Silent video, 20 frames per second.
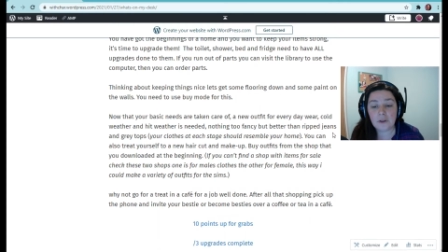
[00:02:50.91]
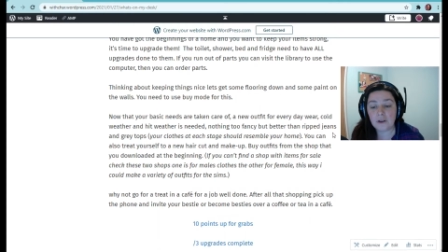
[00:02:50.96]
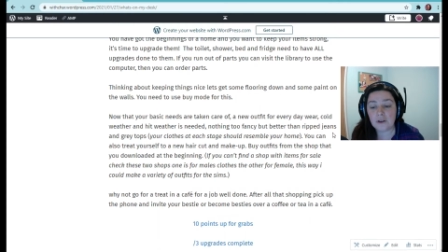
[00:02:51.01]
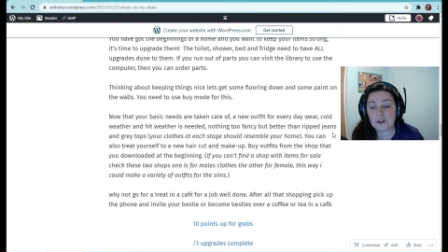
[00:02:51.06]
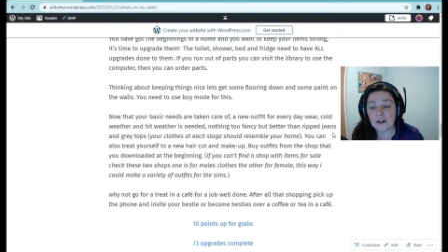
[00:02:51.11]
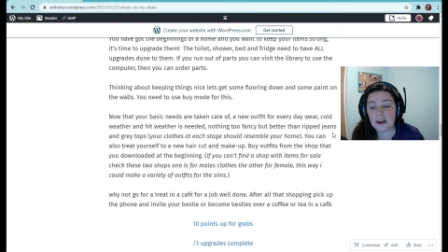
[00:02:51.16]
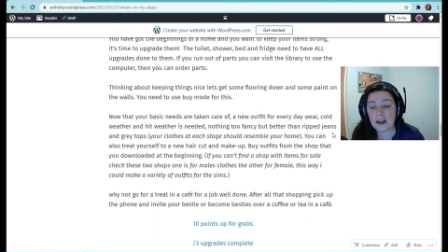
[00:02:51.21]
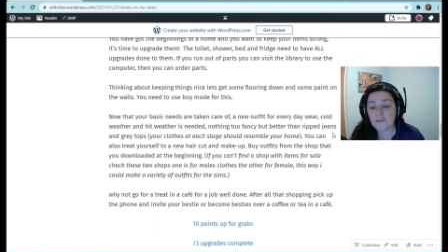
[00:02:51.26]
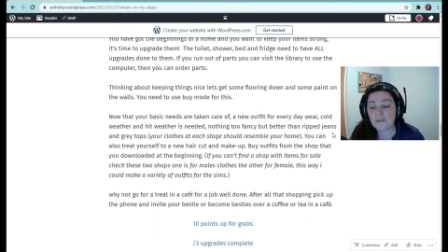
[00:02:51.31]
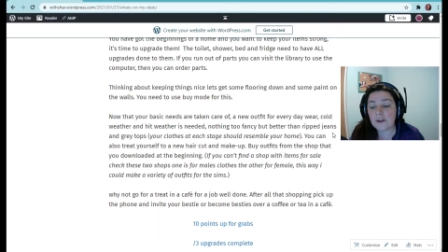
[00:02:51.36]

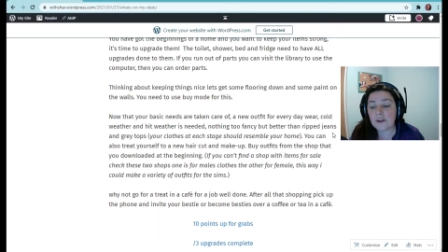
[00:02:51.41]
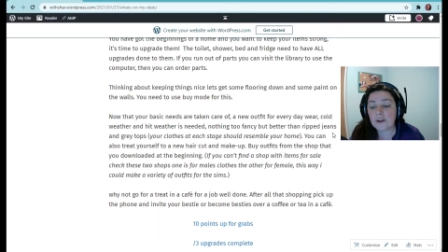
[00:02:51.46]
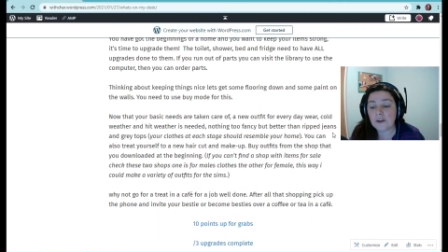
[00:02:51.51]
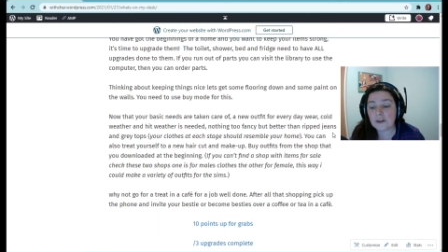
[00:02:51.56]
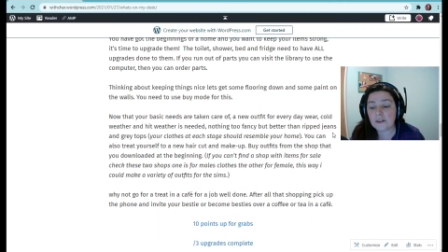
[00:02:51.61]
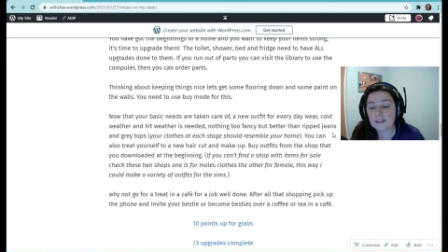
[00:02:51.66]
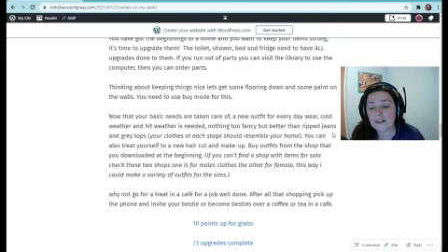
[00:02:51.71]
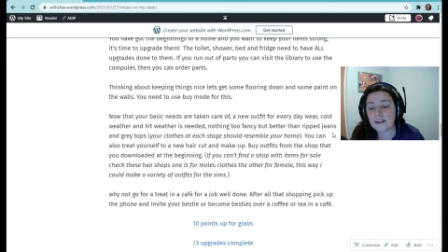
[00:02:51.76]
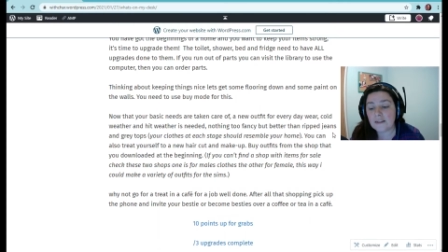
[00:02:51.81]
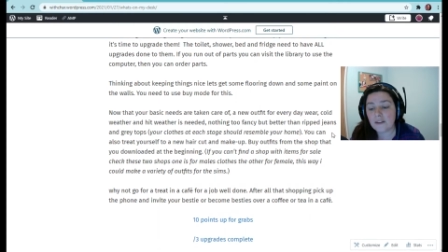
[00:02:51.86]
You can have a
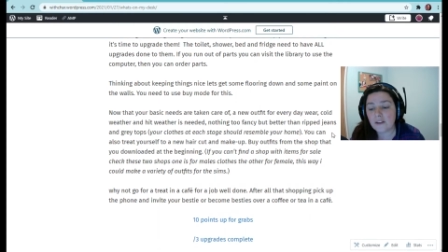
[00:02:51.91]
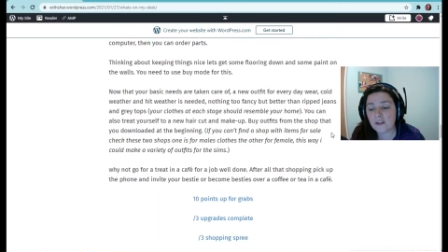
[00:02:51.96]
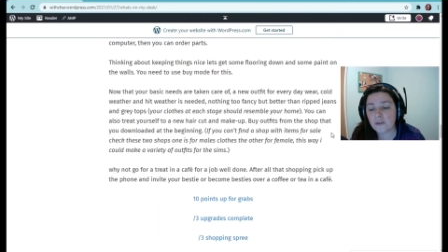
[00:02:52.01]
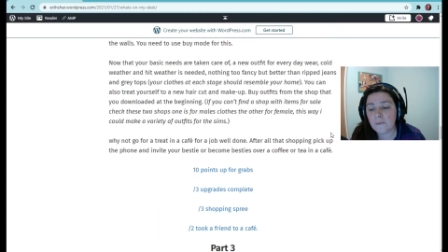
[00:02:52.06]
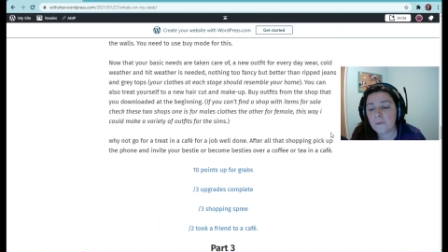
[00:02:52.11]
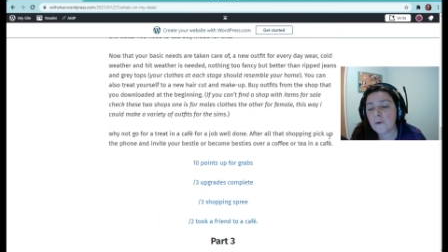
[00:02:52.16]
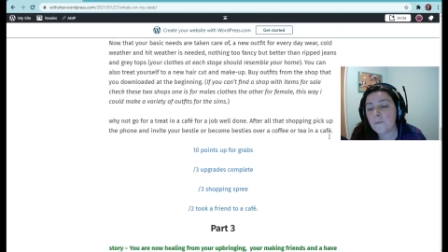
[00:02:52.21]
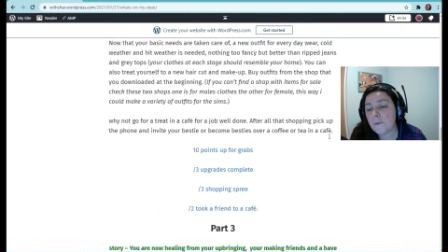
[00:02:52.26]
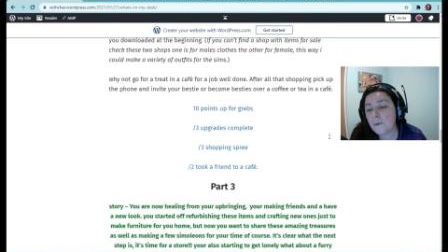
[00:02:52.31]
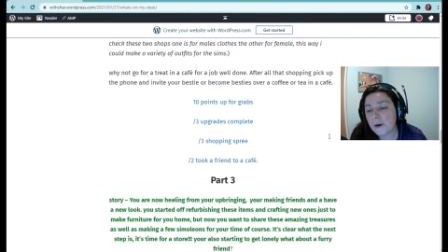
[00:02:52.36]
look.
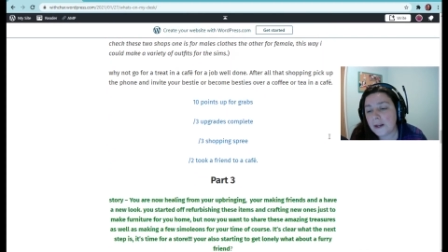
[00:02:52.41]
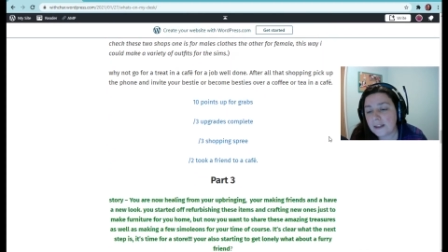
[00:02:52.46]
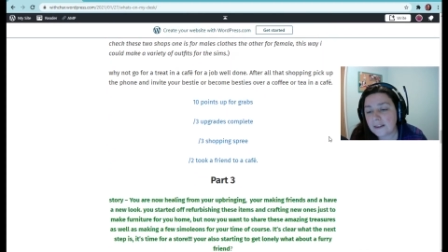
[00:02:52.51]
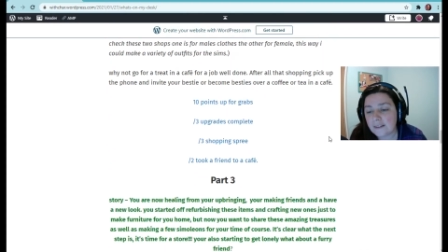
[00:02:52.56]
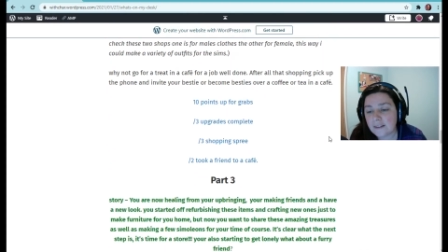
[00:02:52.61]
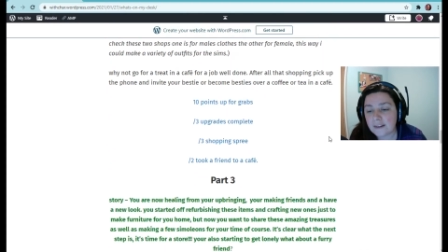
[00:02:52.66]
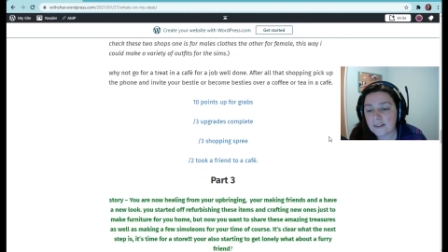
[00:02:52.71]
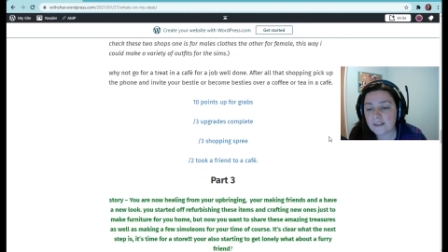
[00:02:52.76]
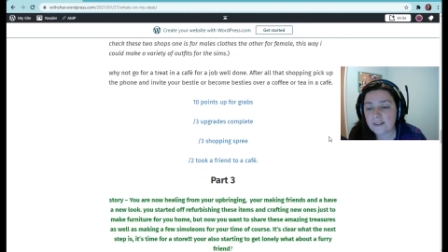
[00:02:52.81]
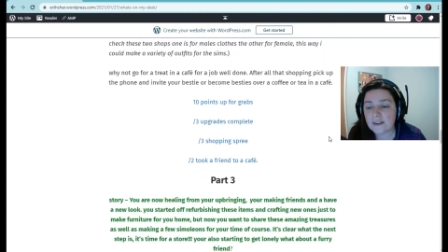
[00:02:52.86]
There's a small
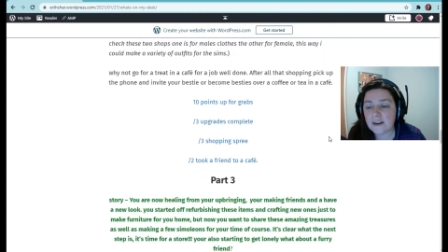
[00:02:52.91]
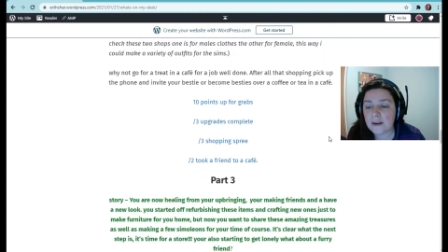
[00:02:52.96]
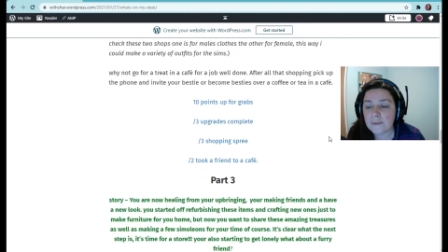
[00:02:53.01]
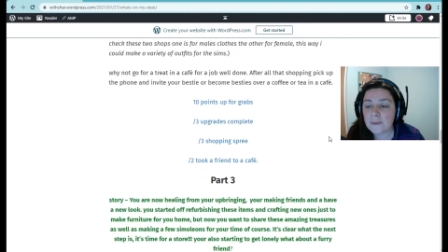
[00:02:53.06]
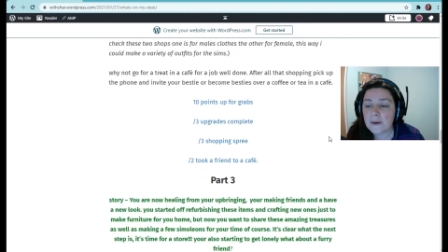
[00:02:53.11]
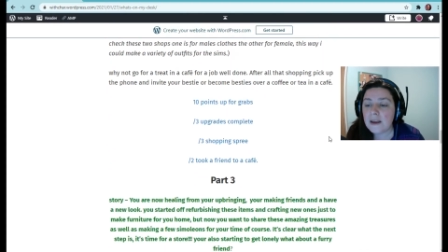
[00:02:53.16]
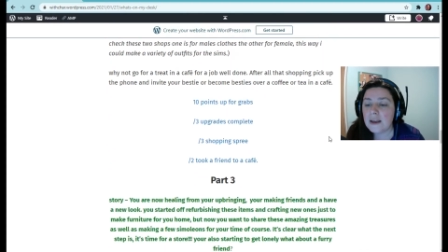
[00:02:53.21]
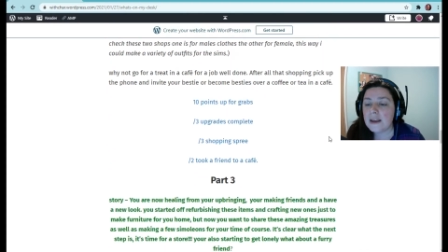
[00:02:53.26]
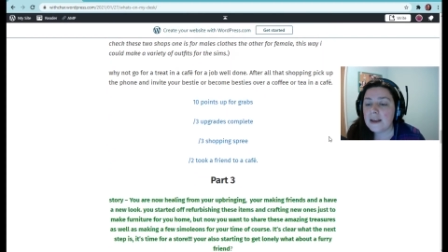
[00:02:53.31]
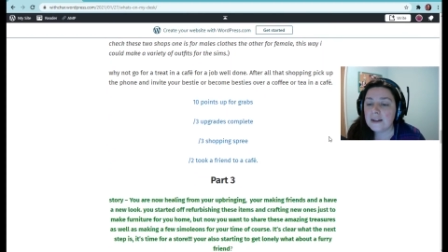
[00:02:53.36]
point
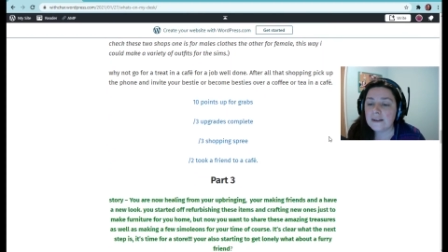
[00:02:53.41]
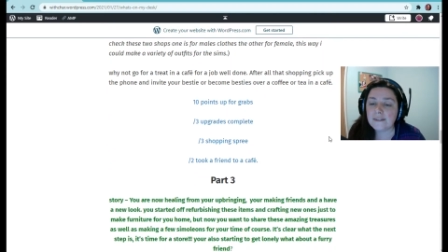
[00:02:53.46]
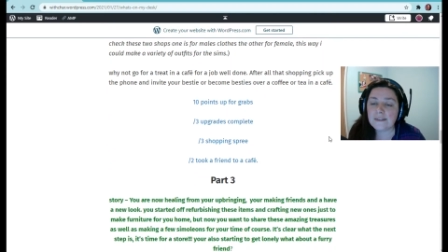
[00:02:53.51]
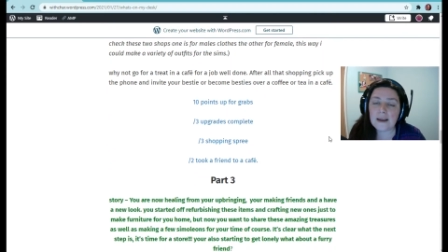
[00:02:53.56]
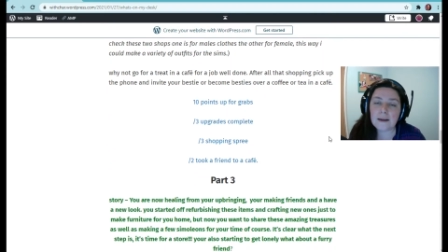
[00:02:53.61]
system.